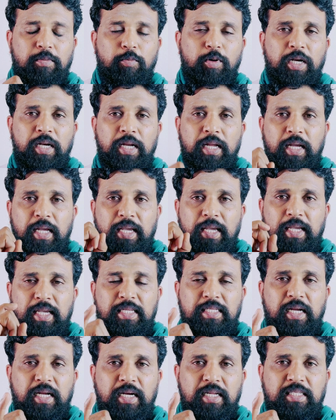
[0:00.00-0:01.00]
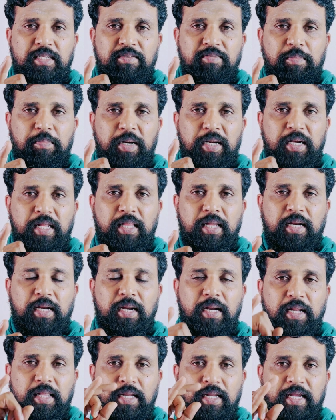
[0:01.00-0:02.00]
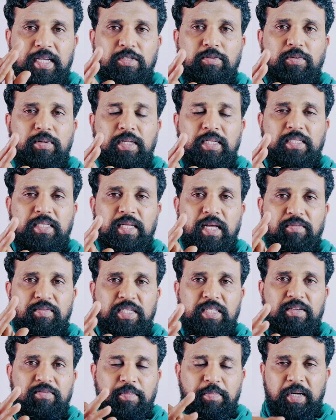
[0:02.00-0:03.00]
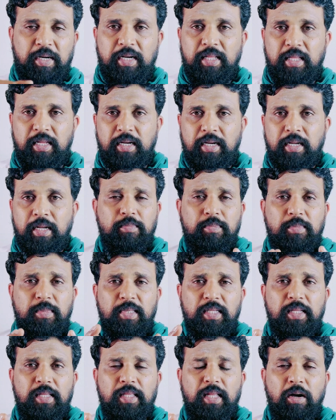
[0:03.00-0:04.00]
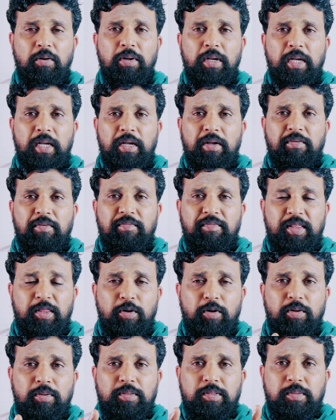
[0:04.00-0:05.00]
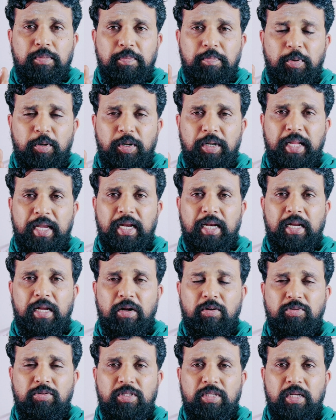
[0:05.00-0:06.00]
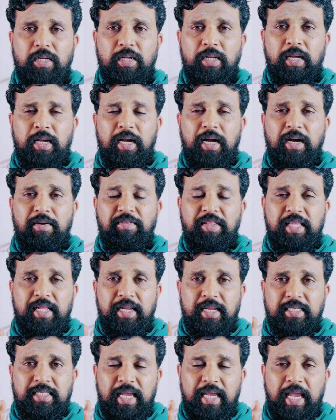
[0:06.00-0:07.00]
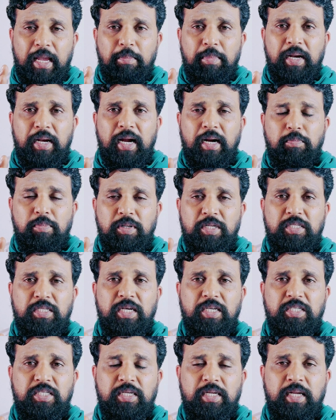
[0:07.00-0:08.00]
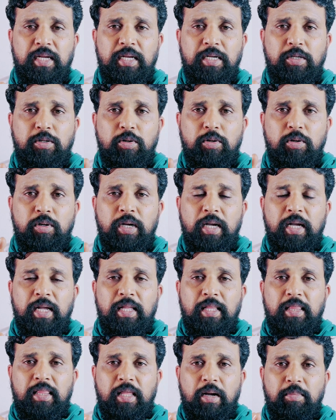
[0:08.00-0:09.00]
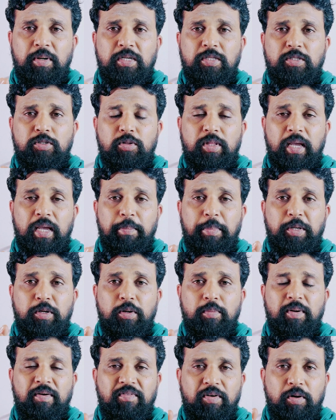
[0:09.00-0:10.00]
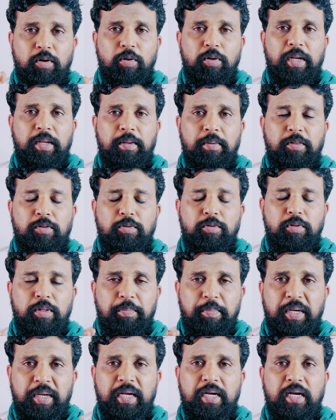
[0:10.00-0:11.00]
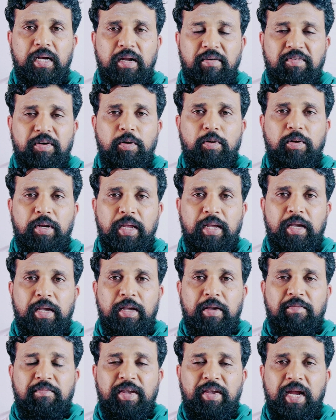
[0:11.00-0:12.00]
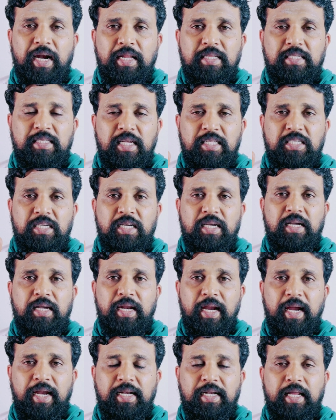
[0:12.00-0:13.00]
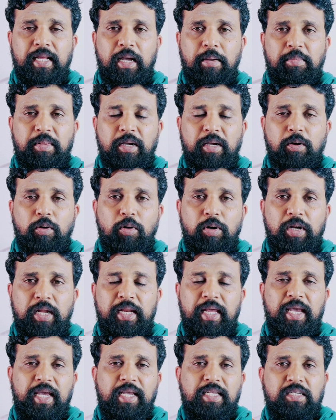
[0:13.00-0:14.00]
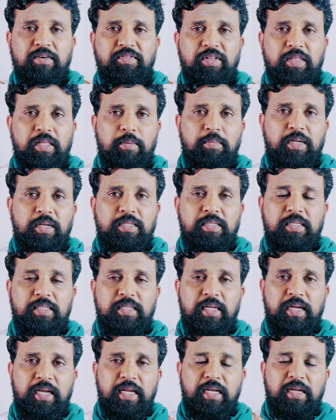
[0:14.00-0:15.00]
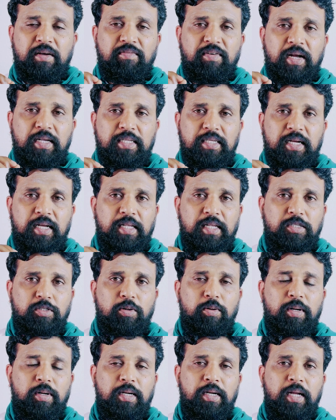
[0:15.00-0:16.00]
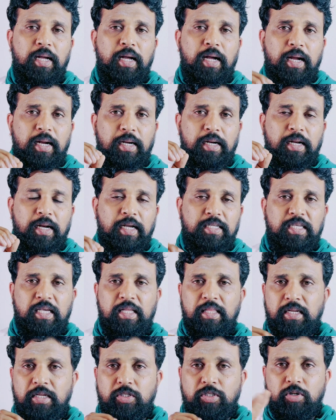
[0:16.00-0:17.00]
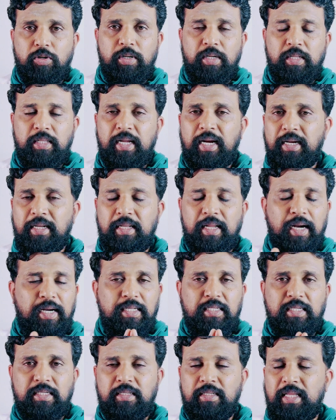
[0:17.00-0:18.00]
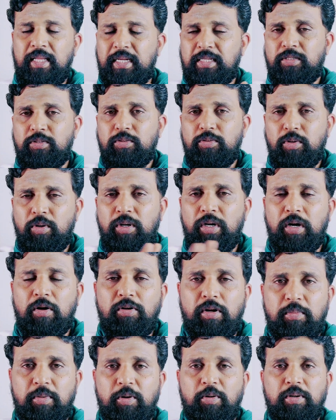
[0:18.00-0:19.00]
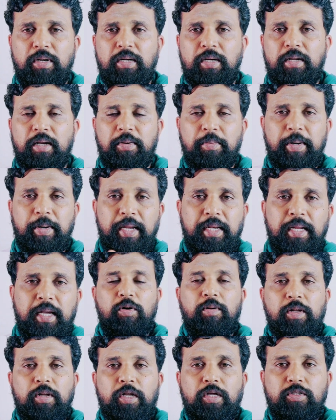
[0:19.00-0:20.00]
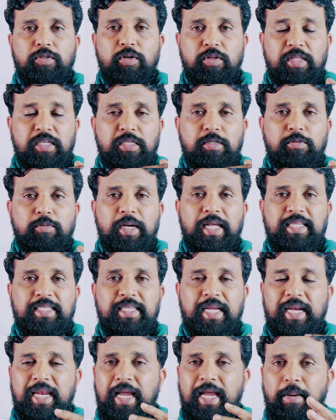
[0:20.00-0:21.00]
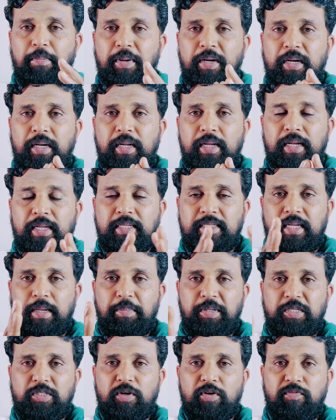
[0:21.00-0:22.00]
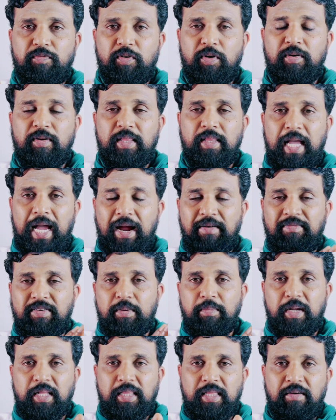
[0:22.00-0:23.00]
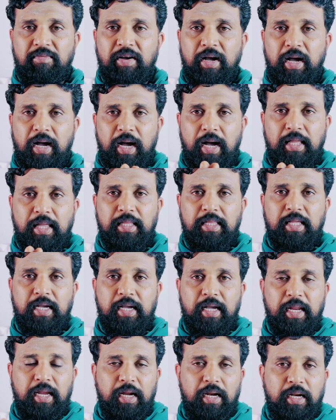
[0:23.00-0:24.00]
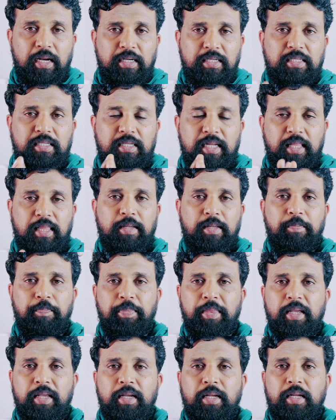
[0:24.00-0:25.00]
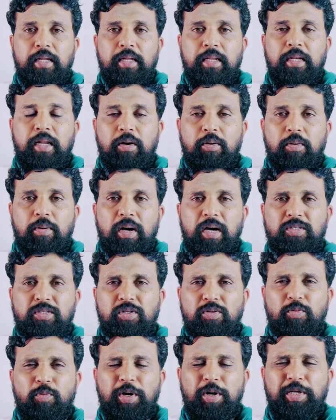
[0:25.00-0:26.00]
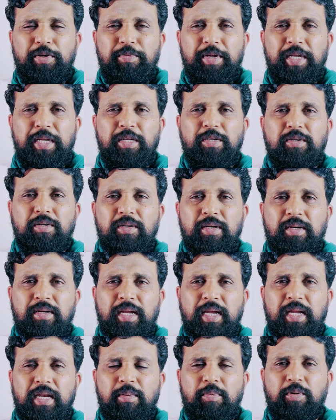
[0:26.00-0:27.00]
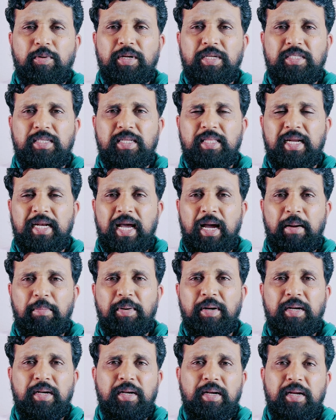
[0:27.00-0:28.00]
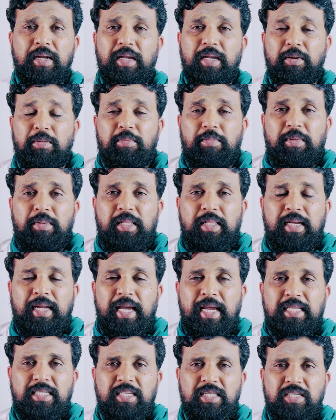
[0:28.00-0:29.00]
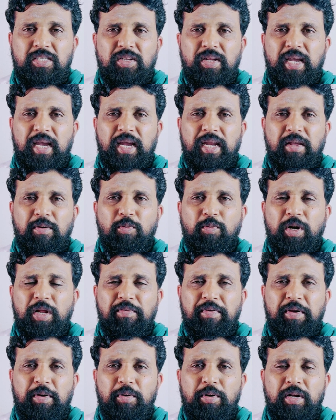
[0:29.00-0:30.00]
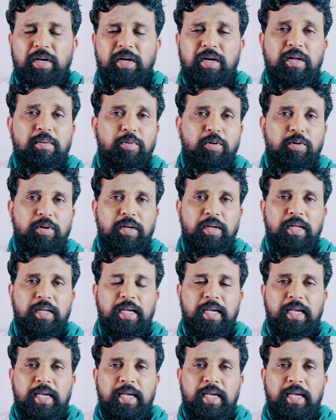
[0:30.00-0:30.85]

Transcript: One, Isana Siva Pandidar, and the next one is Sarva Siva Pandidar. Now, with those political counsel and with his able administration, he took Tamils to the epitome of glory, to the pinnacle of glory. We had such a great time. The golden age of the Tamils is the reign of Rajaraja Cholan and Rajendra Cholan. That is it. There is no doubt about it, right? So this is what exactly happened is episode 4, the aftermath of Aditha Karikalan's death. Now, Arjun, why do we need to read about history that happened, in the 9th century AD? What are we going to learn about it?